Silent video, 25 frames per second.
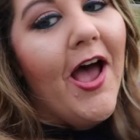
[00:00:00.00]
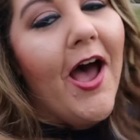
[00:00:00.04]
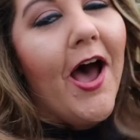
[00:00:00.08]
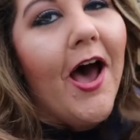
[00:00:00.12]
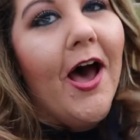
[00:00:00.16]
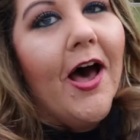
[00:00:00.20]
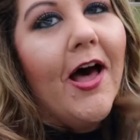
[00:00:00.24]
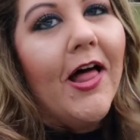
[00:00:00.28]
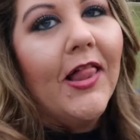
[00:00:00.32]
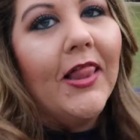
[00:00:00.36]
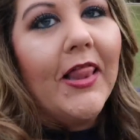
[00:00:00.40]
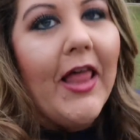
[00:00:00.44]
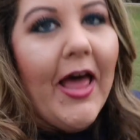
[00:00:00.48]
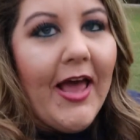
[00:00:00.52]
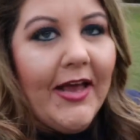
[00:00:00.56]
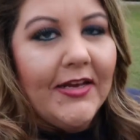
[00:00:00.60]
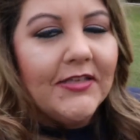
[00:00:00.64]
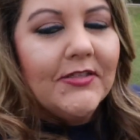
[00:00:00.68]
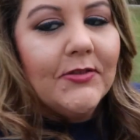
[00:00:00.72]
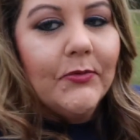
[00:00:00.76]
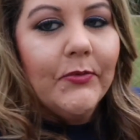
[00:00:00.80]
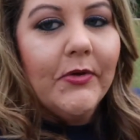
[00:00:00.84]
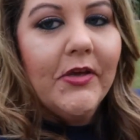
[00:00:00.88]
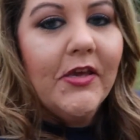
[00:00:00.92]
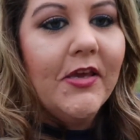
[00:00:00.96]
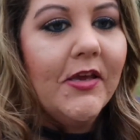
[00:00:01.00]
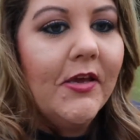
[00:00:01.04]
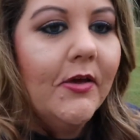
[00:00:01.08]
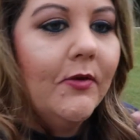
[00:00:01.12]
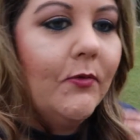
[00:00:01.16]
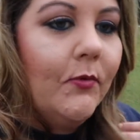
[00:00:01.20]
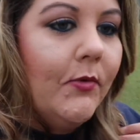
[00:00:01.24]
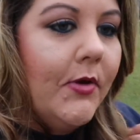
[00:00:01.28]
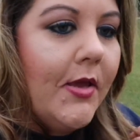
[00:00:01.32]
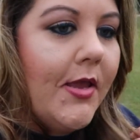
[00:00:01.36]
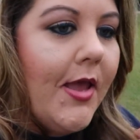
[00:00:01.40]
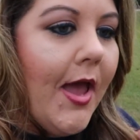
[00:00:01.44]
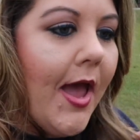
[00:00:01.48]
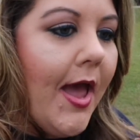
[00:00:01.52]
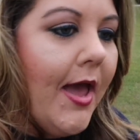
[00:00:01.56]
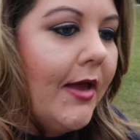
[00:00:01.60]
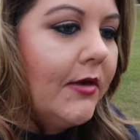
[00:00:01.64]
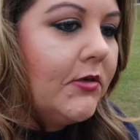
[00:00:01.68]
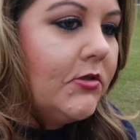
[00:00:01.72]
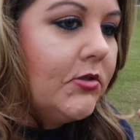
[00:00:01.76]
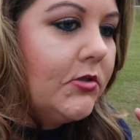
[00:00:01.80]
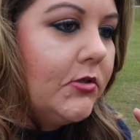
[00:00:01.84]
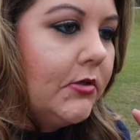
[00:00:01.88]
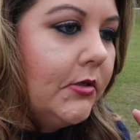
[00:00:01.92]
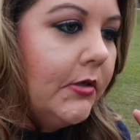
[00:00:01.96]
Uh, last weekend, we
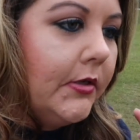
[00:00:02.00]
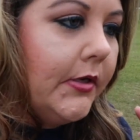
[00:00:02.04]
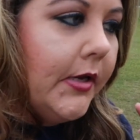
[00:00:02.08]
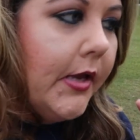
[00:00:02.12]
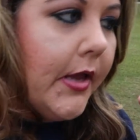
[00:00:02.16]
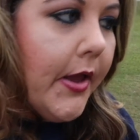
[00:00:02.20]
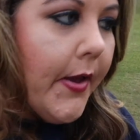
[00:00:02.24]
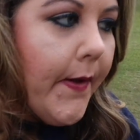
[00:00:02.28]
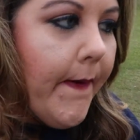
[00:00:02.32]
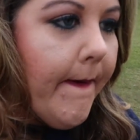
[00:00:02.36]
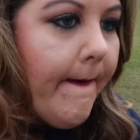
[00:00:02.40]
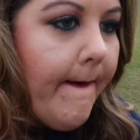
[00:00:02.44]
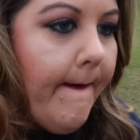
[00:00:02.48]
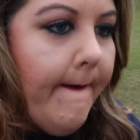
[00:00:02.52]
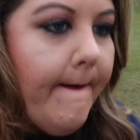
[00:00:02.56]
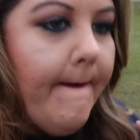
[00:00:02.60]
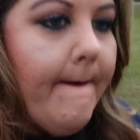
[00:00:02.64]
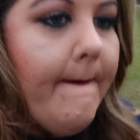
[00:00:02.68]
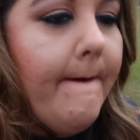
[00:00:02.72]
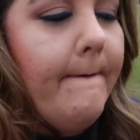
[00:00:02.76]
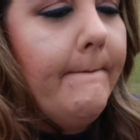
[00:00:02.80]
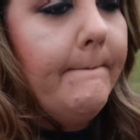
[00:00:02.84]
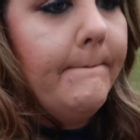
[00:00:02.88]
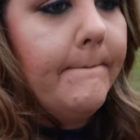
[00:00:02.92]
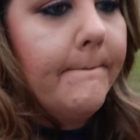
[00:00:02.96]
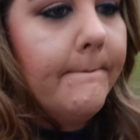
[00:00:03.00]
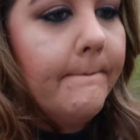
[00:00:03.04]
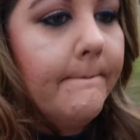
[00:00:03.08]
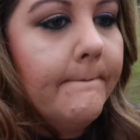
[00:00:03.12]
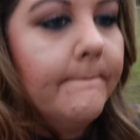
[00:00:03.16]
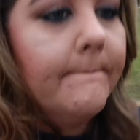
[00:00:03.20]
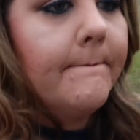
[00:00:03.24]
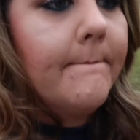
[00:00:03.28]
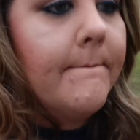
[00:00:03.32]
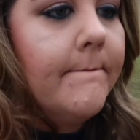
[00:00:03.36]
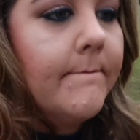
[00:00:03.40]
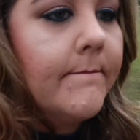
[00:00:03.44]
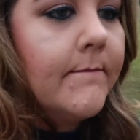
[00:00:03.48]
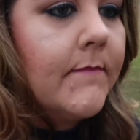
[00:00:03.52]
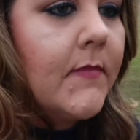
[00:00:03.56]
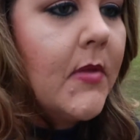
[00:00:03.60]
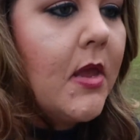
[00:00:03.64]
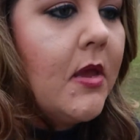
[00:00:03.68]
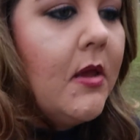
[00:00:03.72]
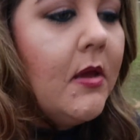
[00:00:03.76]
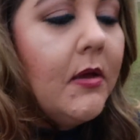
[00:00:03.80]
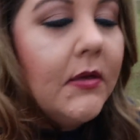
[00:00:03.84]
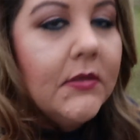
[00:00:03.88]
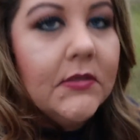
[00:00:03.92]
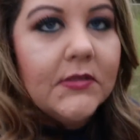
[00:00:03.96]
actually, um,
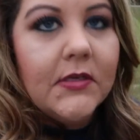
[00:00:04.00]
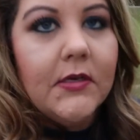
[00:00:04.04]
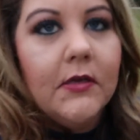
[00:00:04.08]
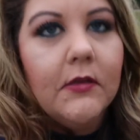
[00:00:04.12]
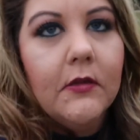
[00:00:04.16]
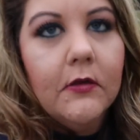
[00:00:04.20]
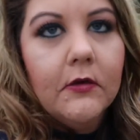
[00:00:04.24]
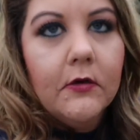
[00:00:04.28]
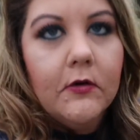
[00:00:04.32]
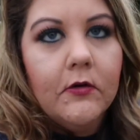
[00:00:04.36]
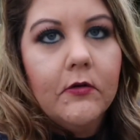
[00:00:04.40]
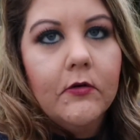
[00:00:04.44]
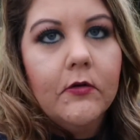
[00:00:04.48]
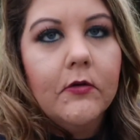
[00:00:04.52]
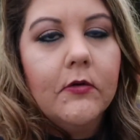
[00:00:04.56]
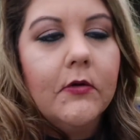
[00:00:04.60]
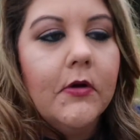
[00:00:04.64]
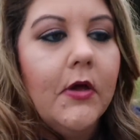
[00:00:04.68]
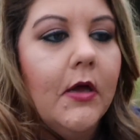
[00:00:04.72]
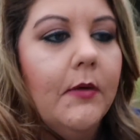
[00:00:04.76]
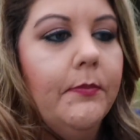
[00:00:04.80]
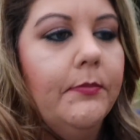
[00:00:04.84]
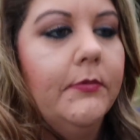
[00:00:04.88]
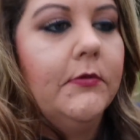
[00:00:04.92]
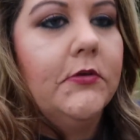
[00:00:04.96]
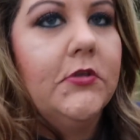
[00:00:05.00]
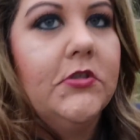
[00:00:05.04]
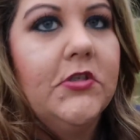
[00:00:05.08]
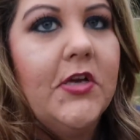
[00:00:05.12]
did a little couple